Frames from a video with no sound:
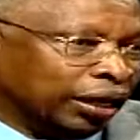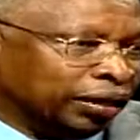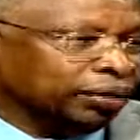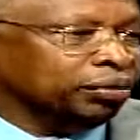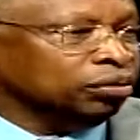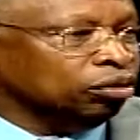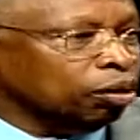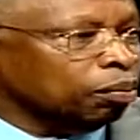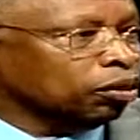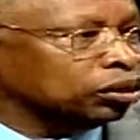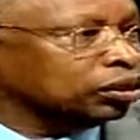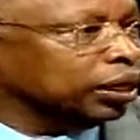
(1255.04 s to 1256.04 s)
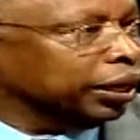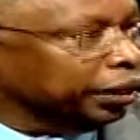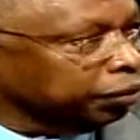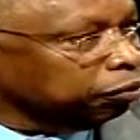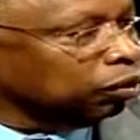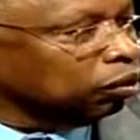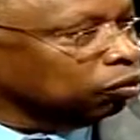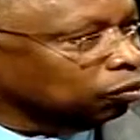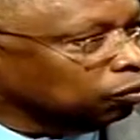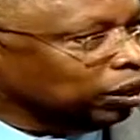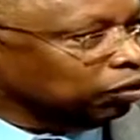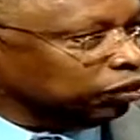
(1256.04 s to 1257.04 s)
are normal,
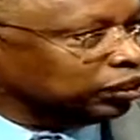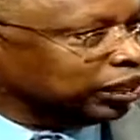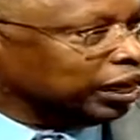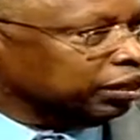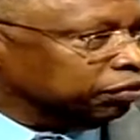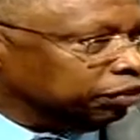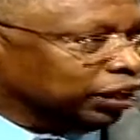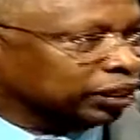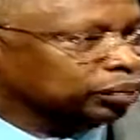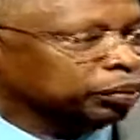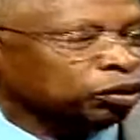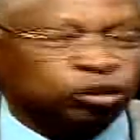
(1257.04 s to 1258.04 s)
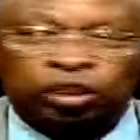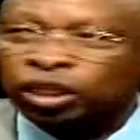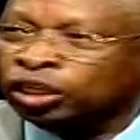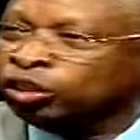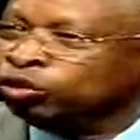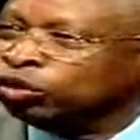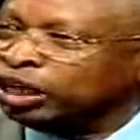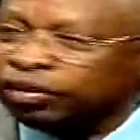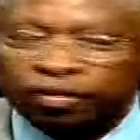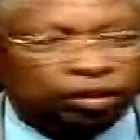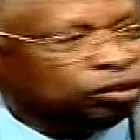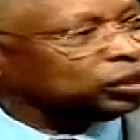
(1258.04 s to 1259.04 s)
one of the side effects, because
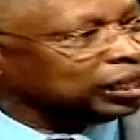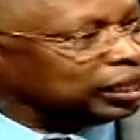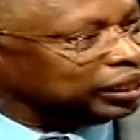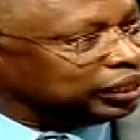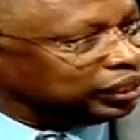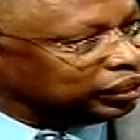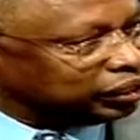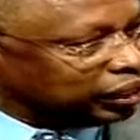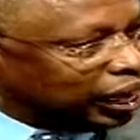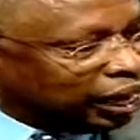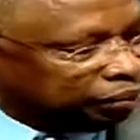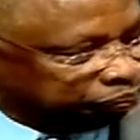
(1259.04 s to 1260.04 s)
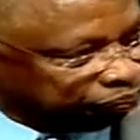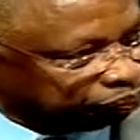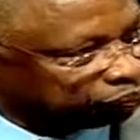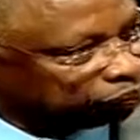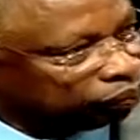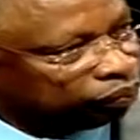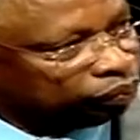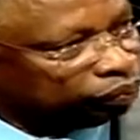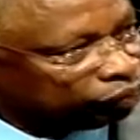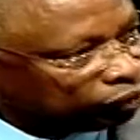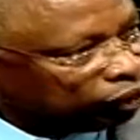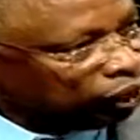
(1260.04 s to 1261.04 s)
you take it as a
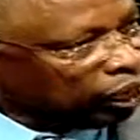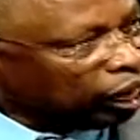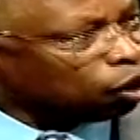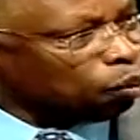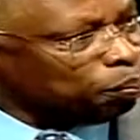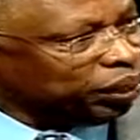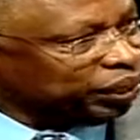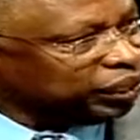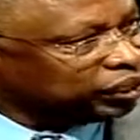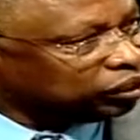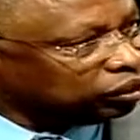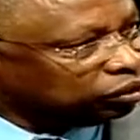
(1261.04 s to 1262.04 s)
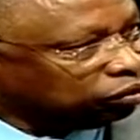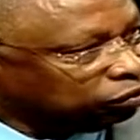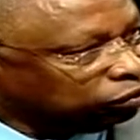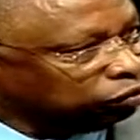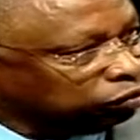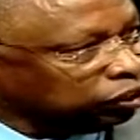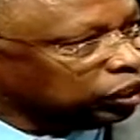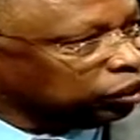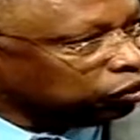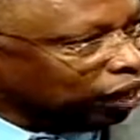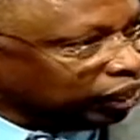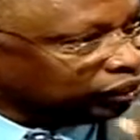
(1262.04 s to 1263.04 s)
combination of 3
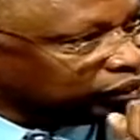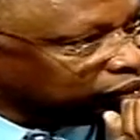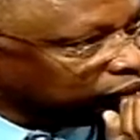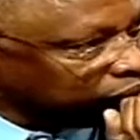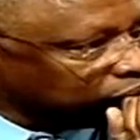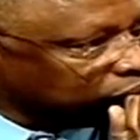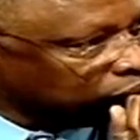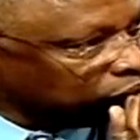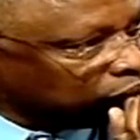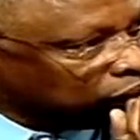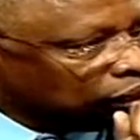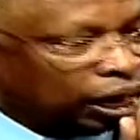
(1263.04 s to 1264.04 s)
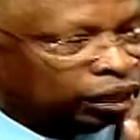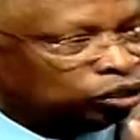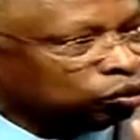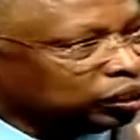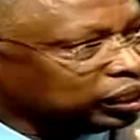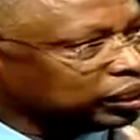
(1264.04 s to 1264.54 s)
drugs. Mm-hmm. You take